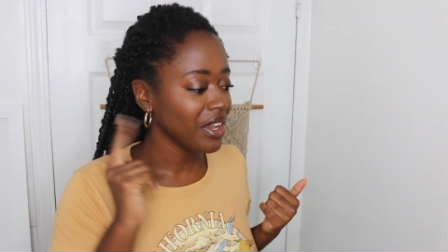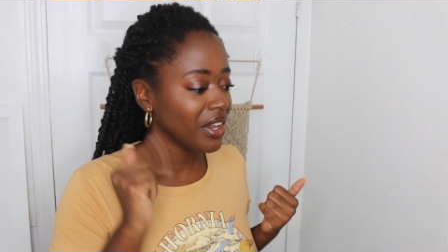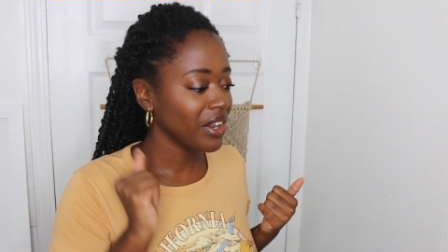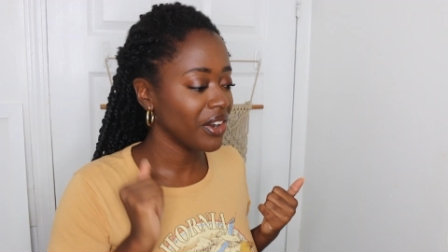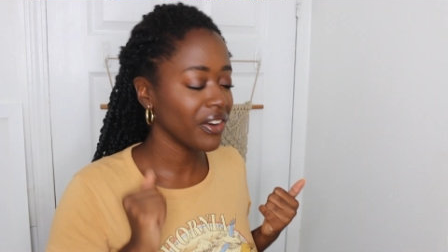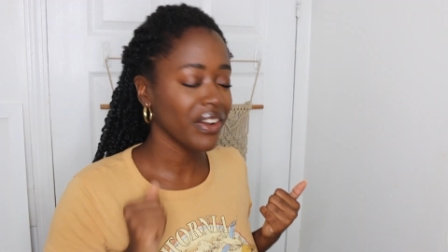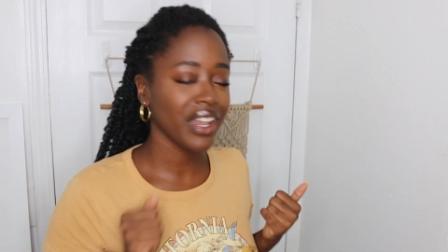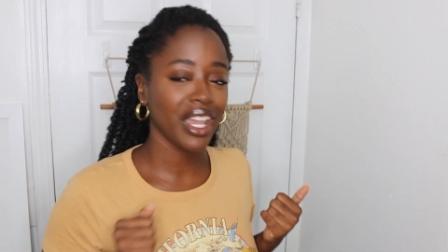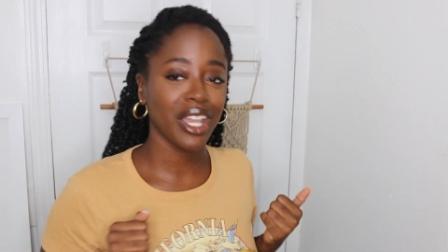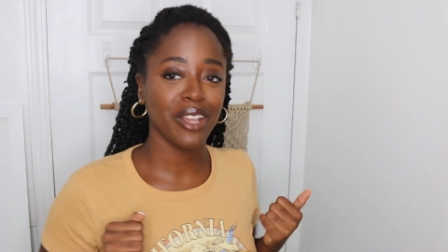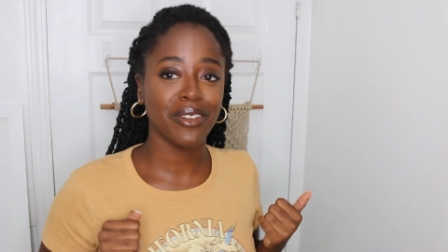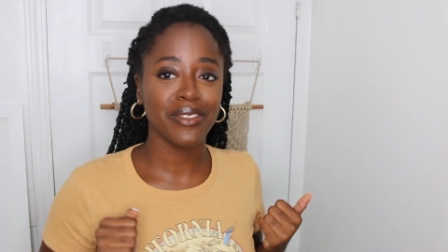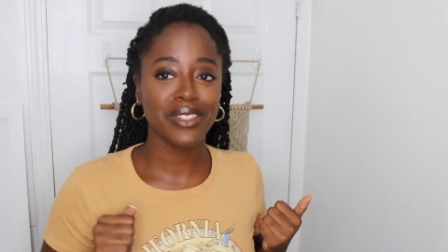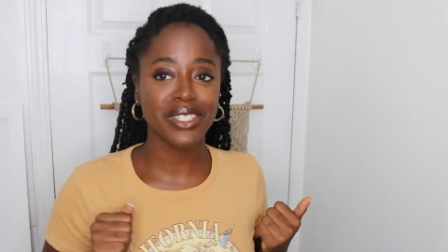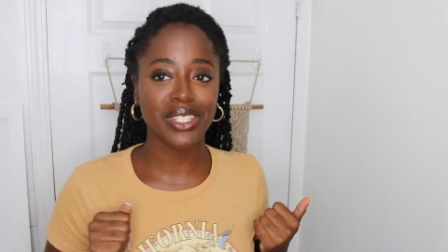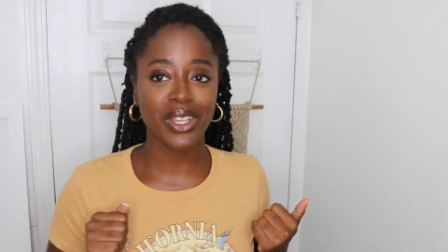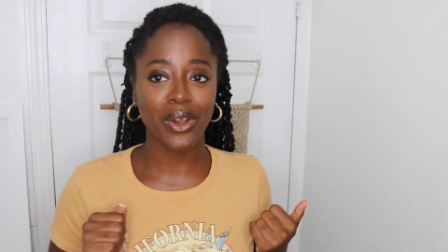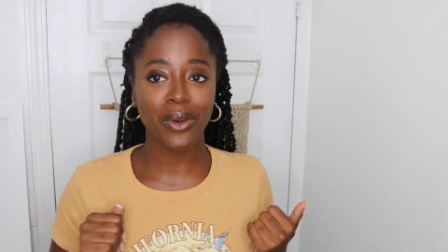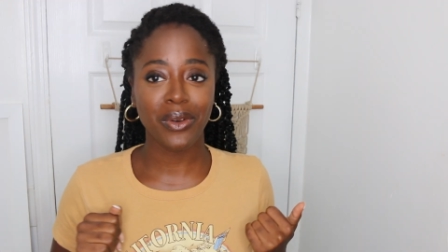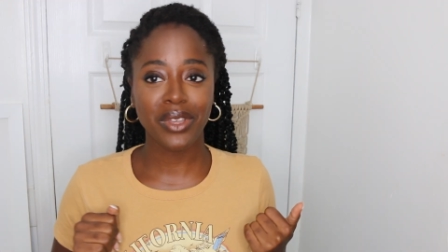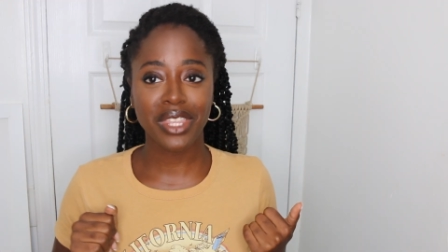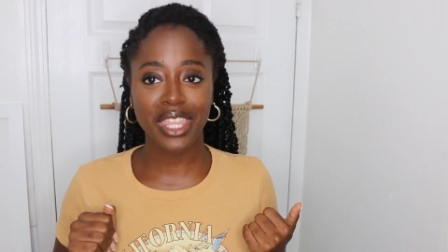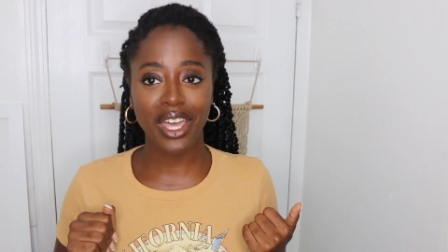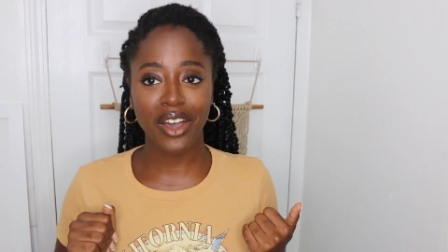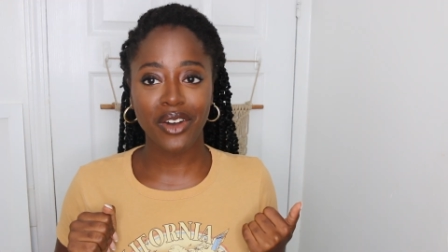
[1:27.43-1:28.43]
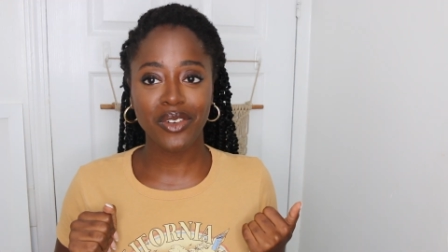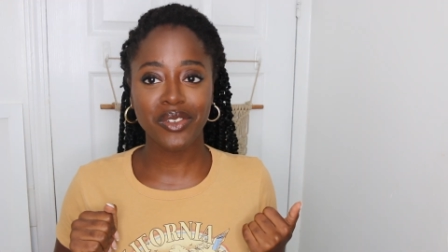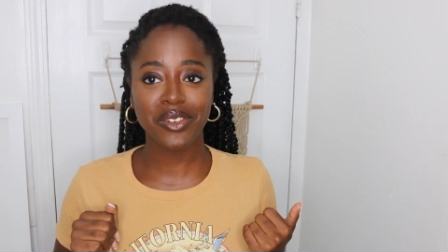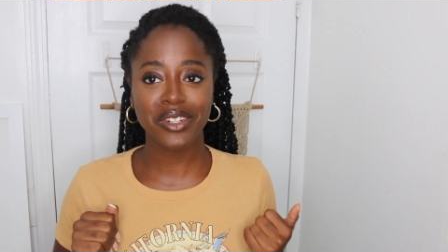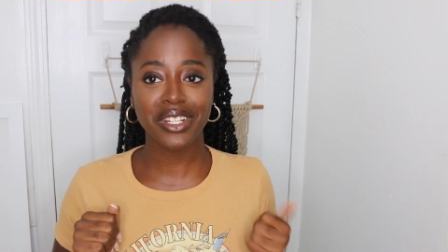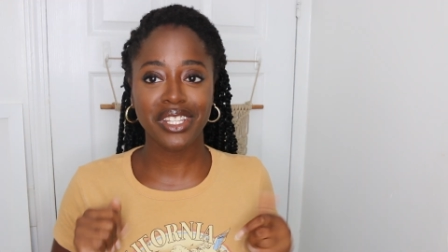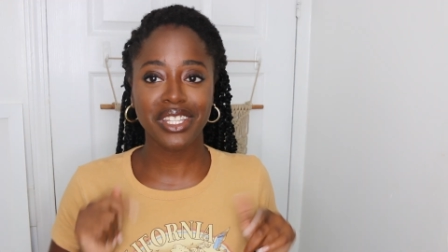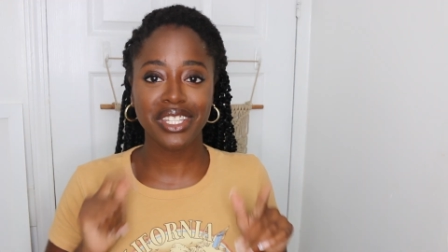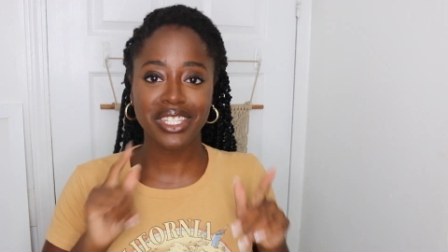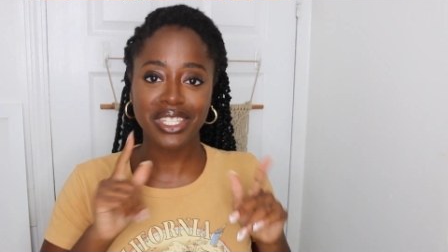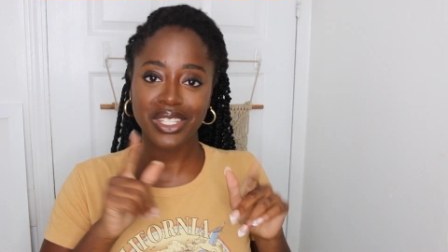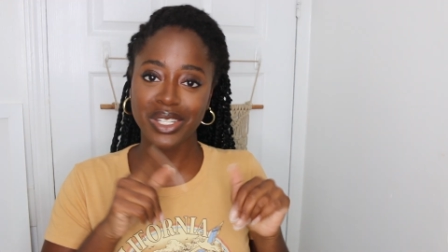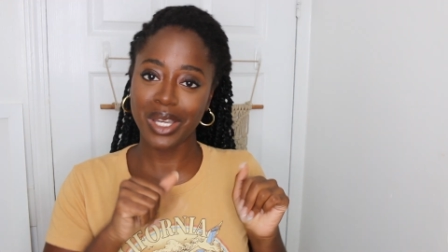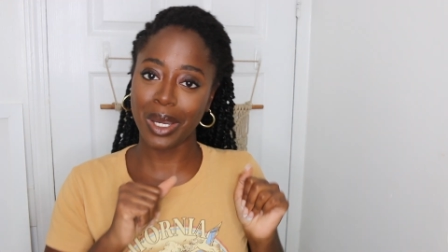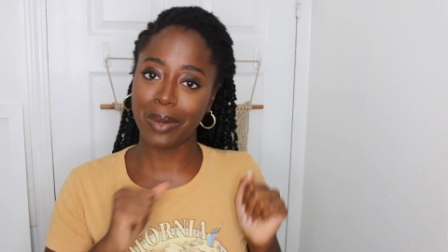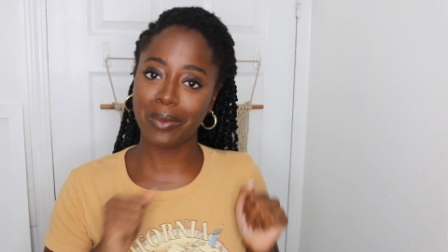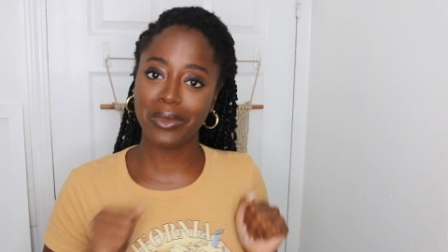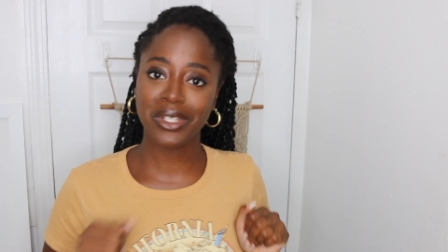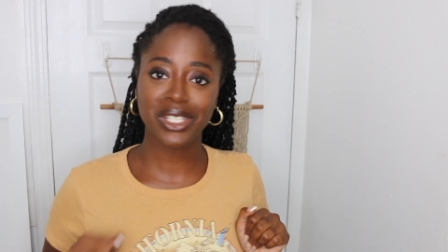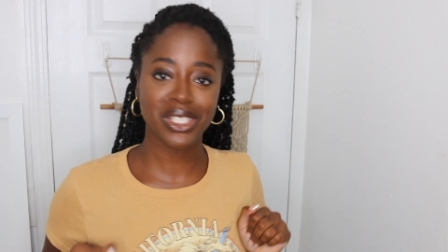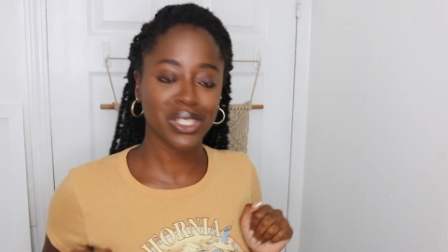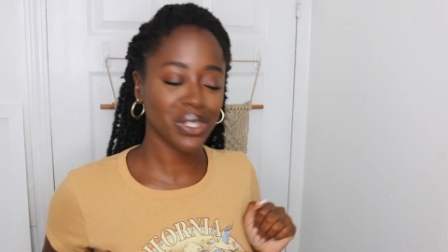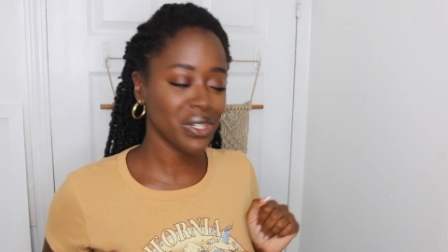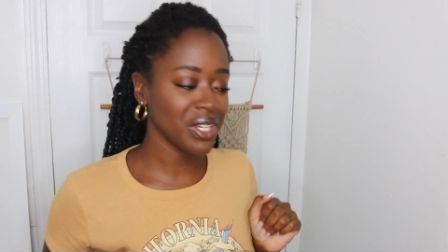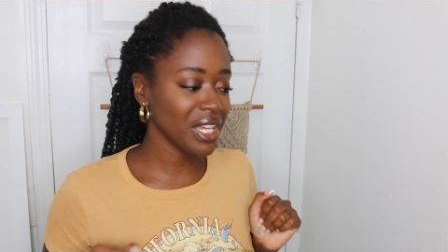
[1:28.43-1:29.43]
Okay, so without further ado, I'm gonna
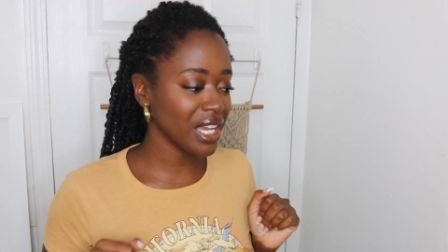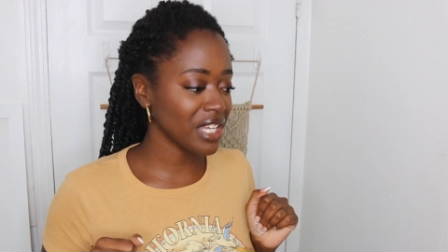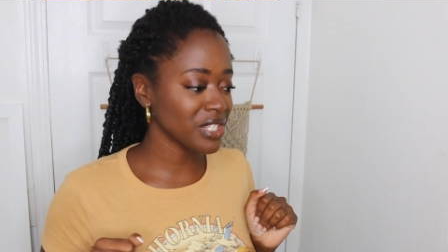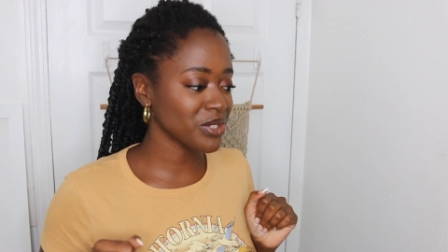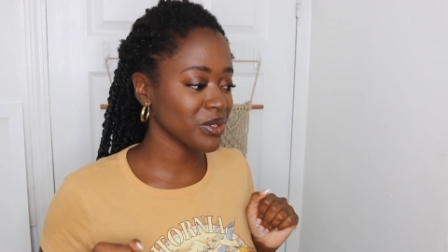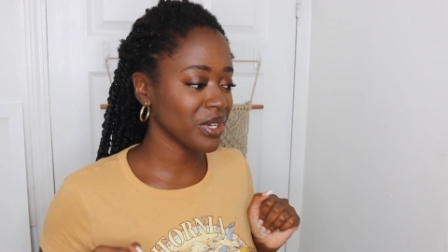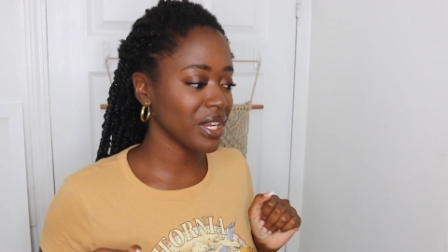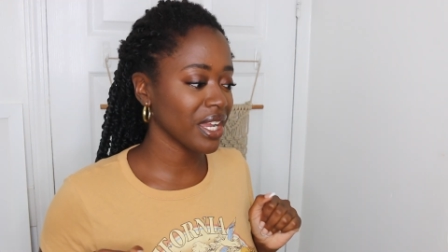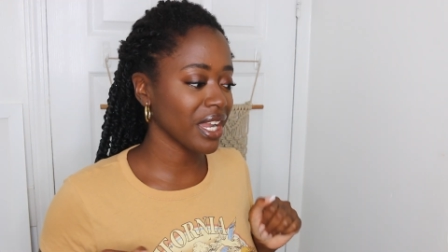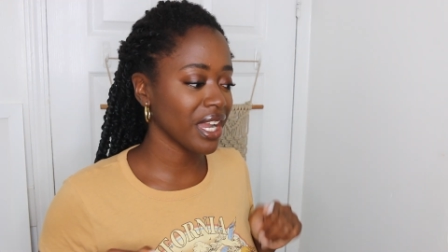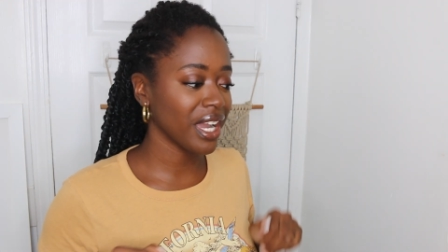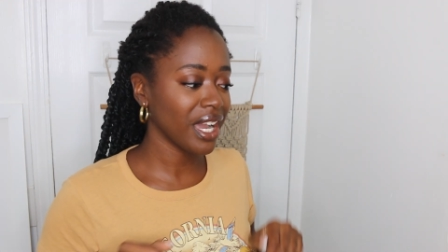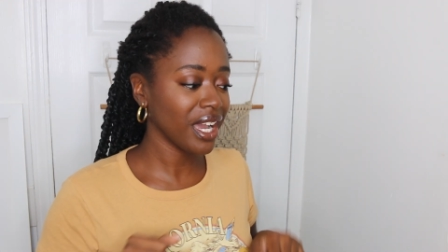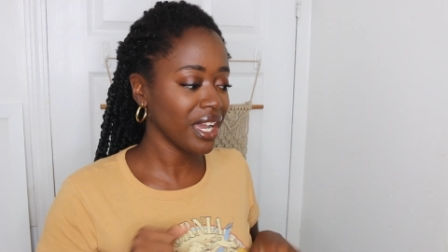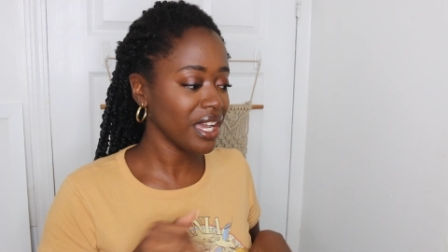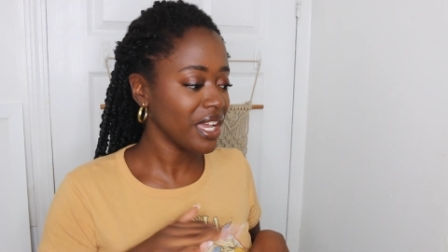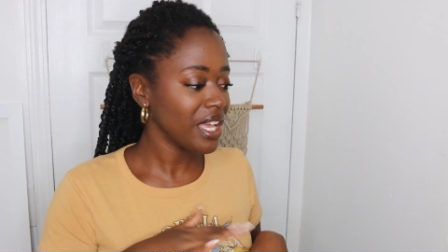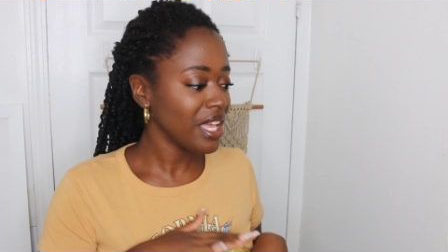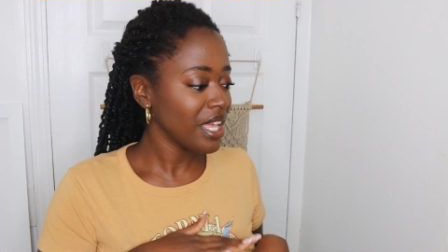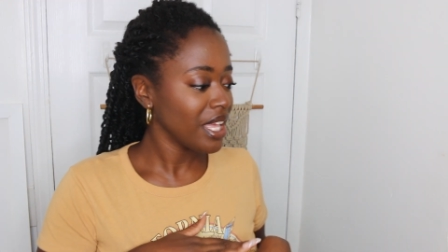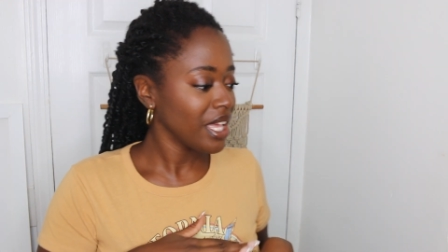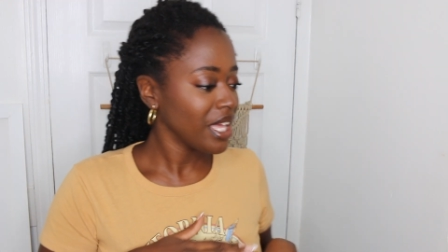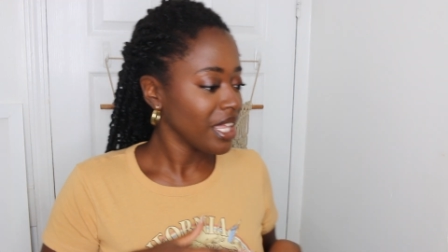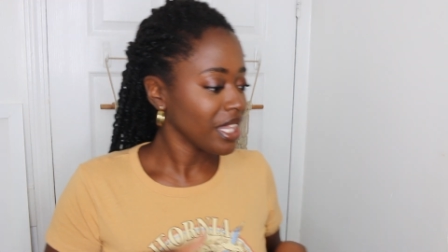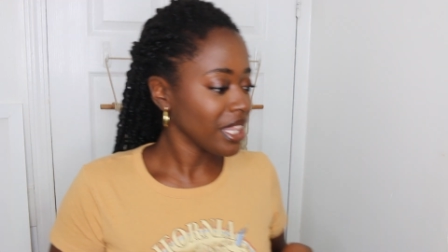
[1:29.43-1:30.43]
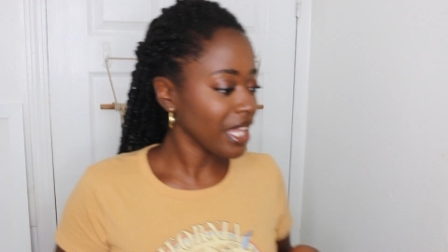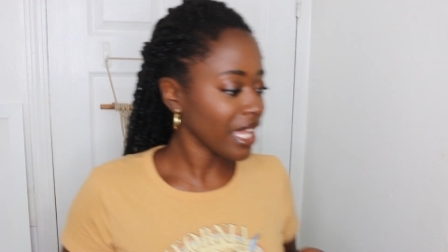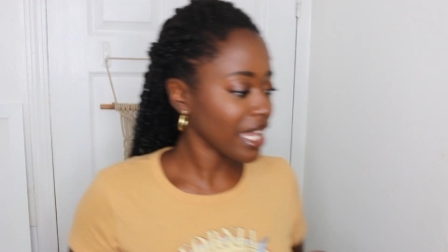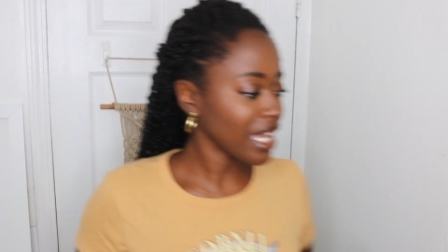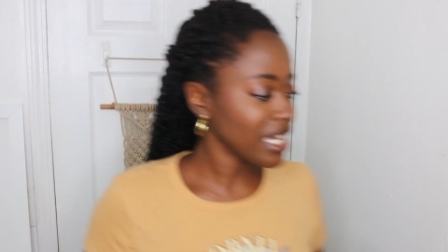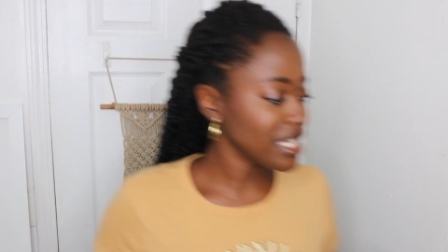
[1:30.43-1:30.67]
show you guys what I got. Like